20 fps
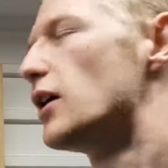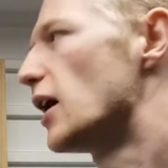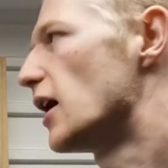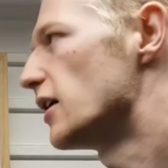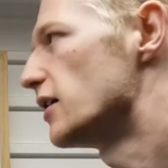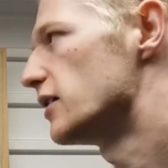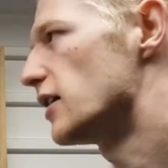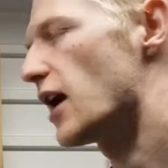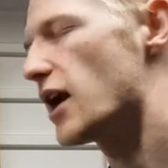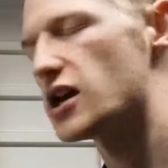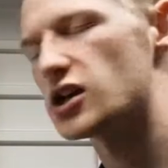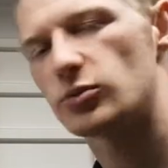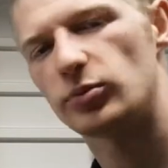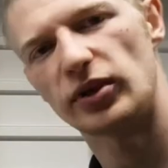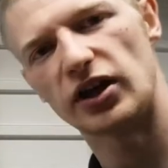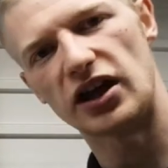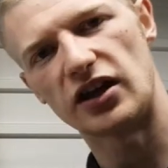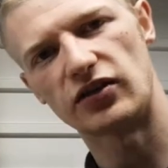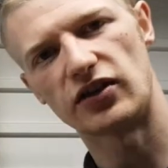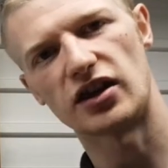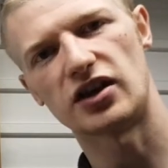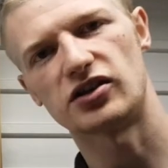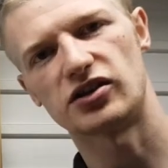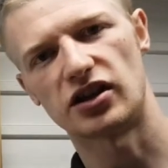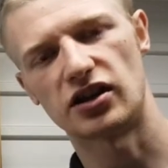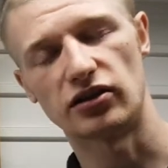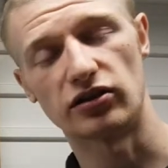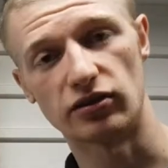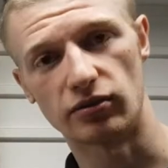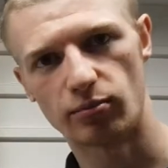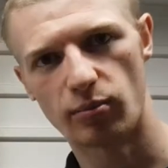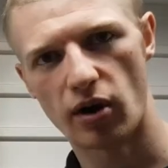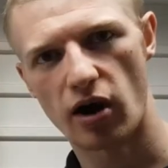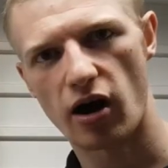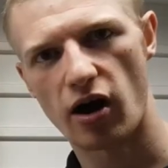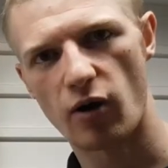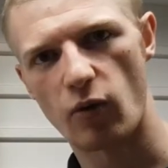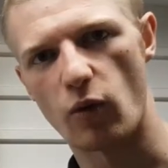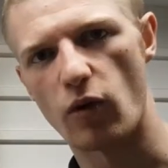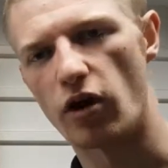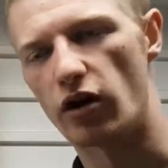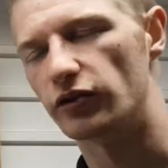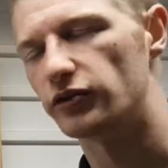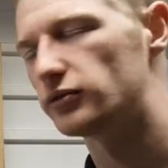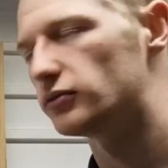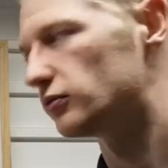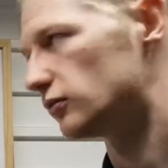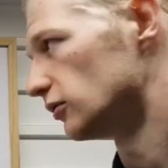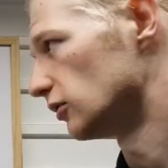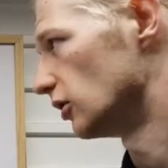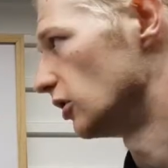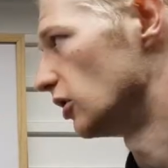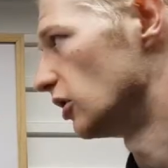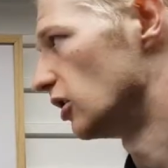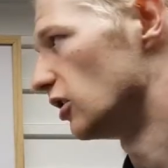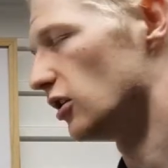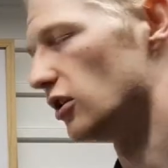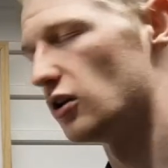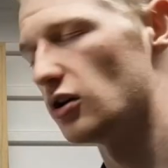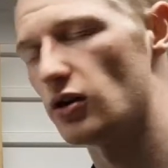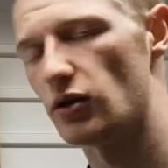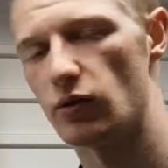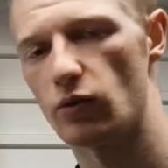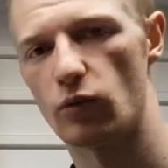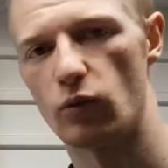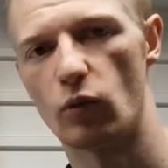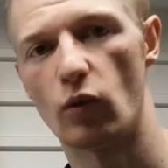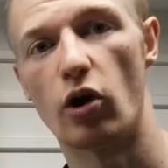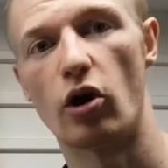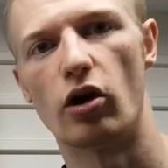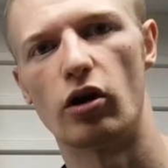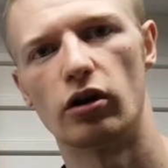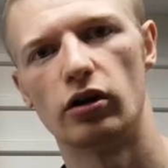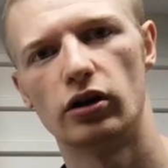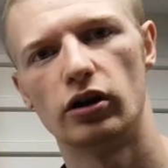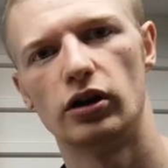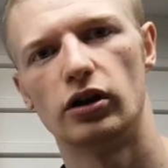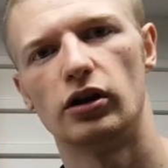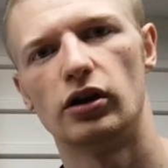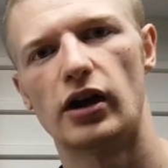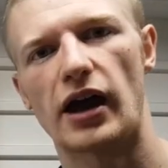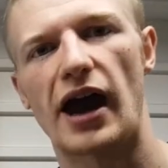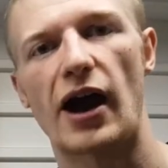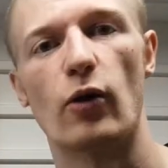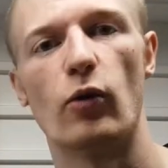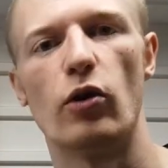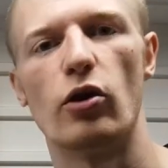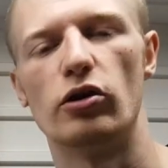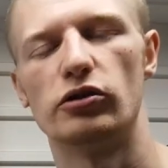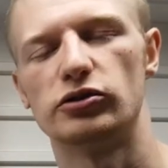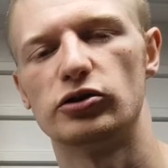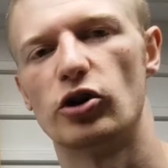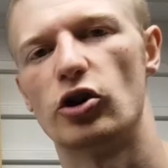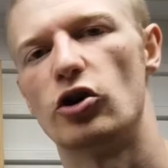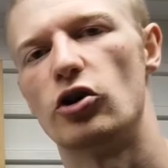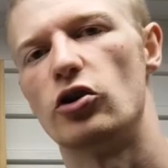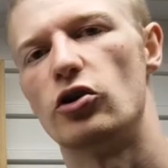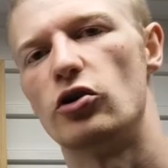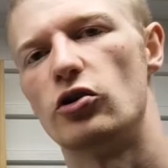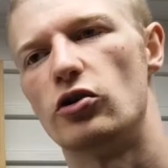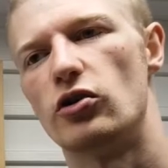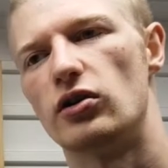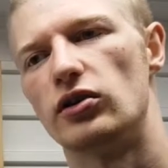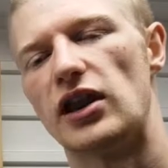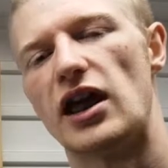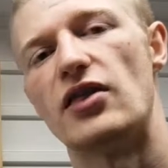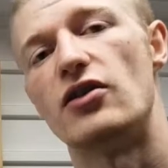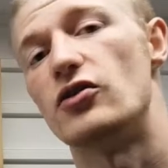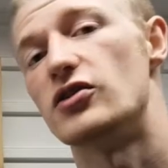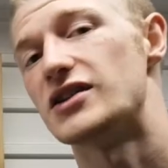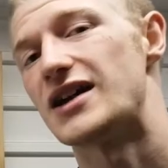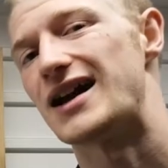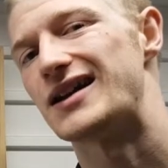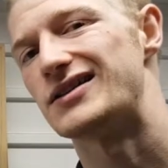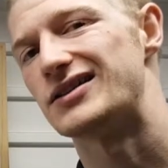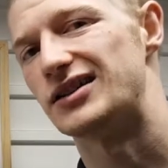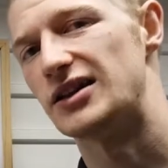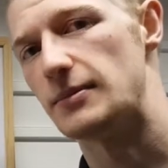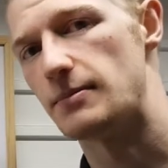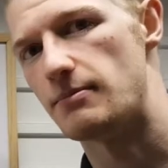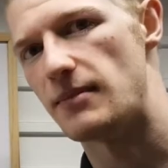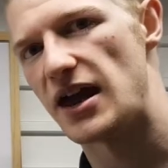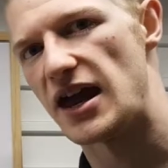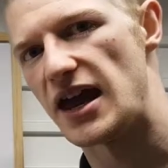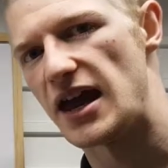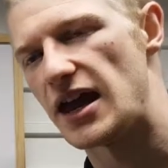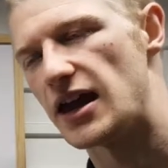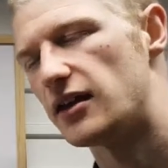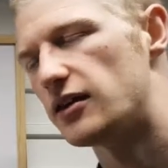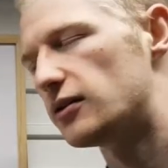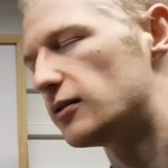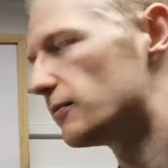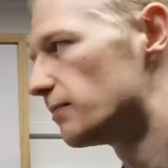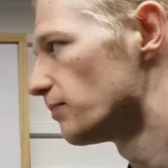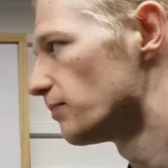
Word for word: and I explained this in part one, uh, what how auto leather is actually made.